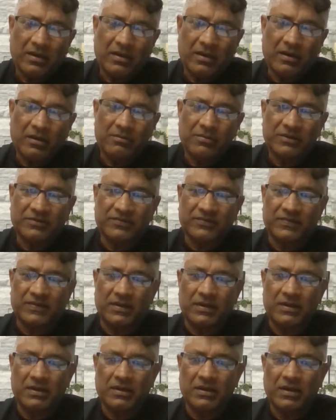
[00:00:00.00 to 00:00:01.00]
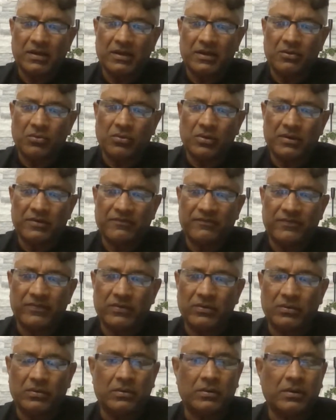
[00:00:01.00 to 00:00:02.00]
any one of
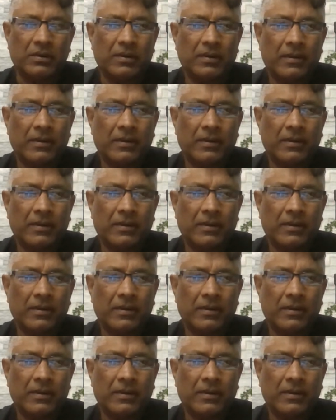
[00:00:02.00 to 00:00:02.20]
you.